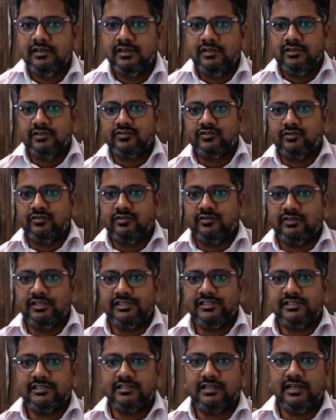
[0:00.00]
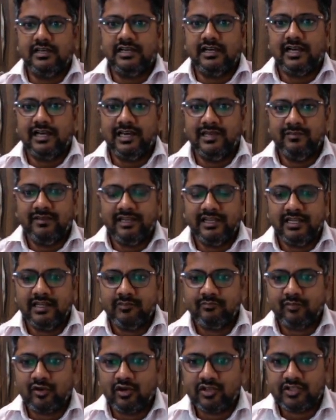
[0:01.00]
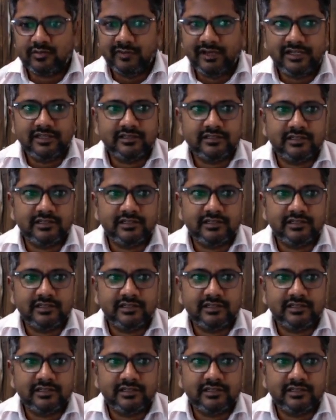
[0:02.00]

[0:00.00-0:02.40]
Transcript: So this is the approximate